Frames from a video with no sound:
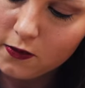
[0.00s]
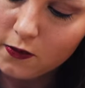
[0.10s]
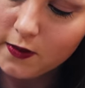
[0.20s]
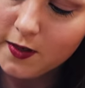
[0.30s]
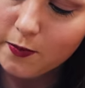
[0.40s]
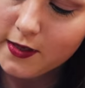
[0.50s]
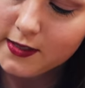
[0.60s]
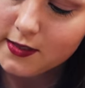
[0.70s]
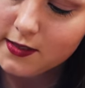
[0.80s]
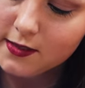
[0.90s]
Three
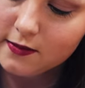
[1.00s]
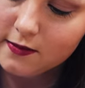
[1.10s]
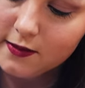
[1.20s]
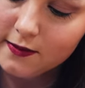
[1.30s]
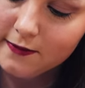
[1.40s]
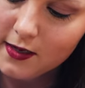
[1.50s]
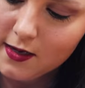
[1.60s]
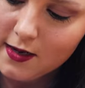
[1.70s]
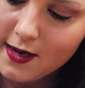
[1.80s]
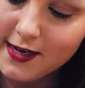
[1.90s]
presses.
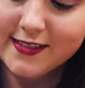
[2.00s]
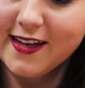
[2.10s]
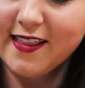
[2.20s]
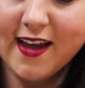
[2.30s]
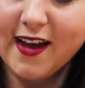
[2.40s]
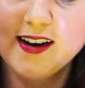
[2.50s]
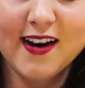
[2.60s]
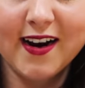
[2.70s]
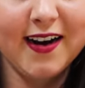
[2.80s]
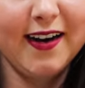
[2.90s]
I say that
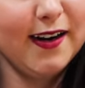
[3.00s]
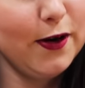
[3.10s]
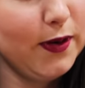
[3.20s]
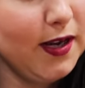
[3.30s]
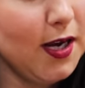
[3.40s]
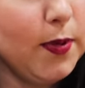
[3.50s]
and I can't do it.